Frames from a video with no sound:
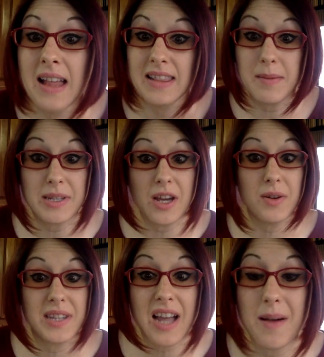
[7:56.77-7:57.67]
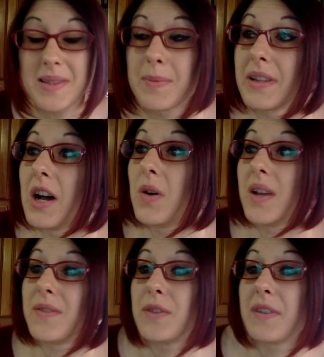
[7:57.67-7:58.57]
Let me know in the comments below
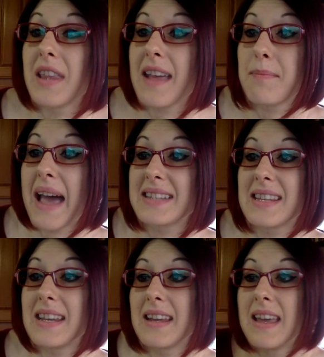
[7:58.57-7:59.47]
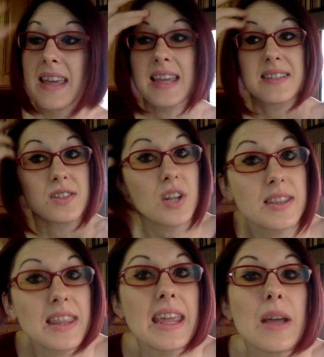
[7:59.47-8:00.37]
if you feel like masking is a
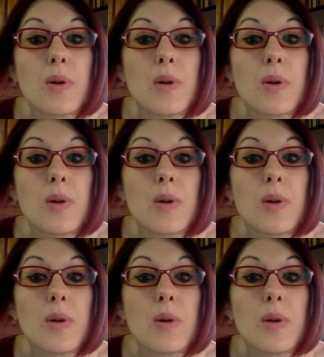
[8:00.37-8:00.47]
good thing.